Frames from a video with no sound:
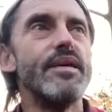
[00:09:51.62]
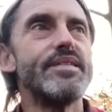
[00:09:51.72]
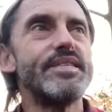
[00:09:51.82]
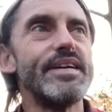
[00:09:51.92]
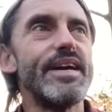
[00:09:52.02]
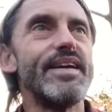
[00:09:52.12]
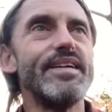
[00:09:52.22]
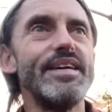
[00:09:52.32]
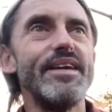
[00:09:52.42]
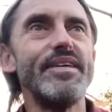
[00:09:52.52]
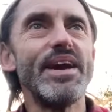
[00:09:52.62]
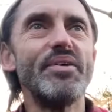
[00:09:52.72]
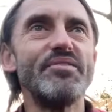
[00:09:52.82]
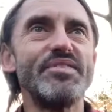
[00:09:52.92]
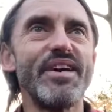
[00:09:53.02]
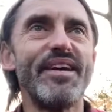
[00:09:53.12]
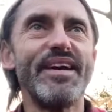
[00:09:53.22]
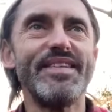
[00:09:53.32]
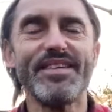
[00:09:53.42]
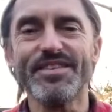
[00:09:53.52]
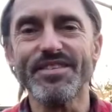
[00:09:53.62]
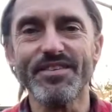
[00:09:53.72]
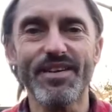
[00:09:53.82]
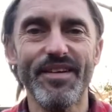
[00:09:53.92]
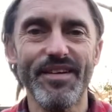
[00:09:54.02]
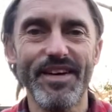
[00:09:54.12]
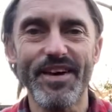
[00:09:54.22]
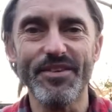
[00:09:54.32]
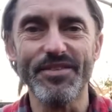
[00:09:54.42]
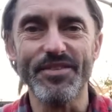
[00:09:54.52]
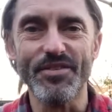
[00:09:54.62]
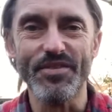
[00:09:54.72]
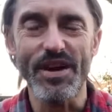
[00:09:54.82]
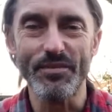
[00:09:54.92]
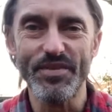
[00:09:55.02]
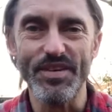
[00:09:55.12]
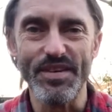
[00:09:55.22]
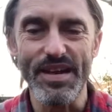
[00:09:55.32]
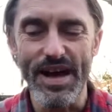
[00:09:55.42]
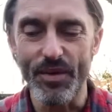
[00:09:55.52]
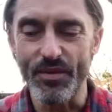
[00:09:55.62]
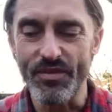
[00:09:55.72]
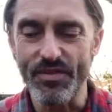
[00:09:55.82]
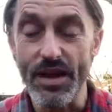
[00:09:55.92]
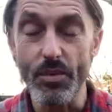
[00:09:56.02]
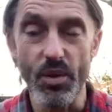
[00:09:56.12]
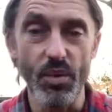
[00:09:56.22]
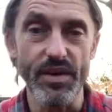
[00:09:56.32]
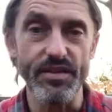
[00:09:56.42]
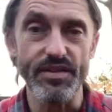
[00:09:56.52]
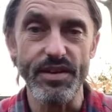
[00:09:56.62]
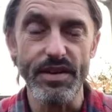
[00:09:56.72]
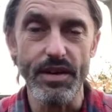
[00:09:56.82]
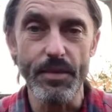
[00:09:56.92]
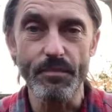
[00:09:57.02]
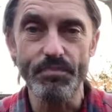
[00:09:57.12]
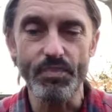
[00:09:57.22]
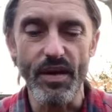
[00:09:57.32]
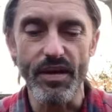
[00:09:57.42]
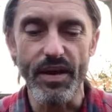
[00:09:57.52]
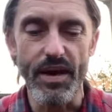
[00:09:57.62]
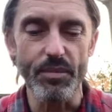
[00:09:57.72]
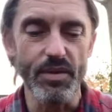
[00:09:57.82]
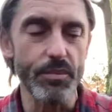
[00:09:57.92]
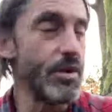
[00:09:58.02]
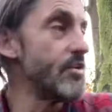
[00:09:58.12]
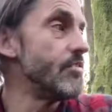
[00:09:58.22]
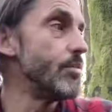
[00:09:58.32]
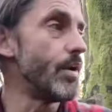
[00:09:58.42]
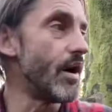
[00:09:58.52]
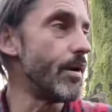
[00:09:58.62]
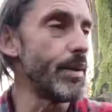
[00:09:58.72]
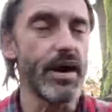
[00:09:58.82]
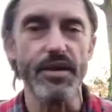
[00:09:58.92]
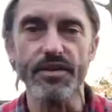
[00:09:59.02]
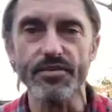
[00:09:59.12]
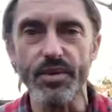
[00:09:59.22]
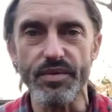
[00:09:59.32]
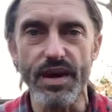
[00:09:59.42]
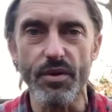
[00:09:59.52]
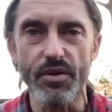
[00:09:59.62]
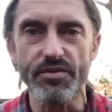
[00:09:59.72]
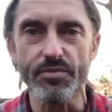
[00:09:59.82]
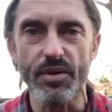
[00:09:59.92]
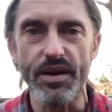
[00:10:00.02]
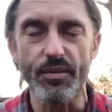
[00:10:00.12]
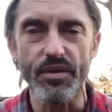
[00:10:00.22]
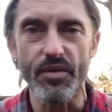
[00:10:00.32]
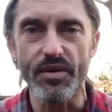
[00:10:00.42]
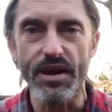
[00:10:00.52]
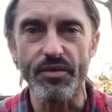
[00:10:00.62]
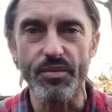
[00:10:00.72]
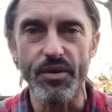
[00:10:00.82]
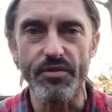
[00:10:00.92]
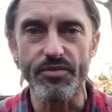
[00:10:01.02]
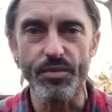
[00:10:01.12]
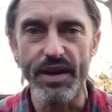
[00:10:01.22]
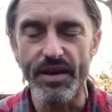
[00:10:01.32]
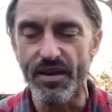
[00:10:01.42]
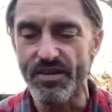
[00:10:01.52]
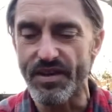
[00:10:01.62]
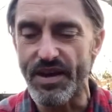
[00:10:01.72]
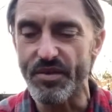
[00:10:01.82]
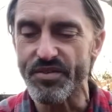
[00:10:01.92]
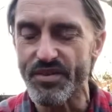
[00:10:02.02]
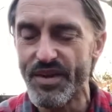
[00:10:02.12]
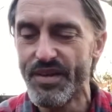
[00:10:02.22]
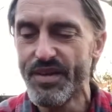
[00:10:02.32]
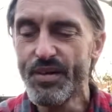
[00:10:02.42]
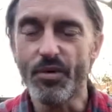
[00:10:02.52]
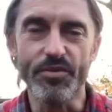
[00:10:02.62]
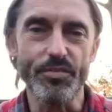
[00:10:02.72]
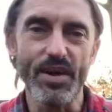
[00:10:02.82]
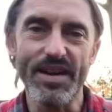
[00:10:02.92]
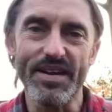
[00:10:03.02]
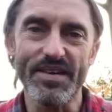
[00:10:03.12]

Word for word: So yeah, the yo-yo of tiredness, the roller coaster of ups and downs, they will continue. Okay, but the beautiful part about it is we've now got spring. We've got now got spring in our tails, or spring in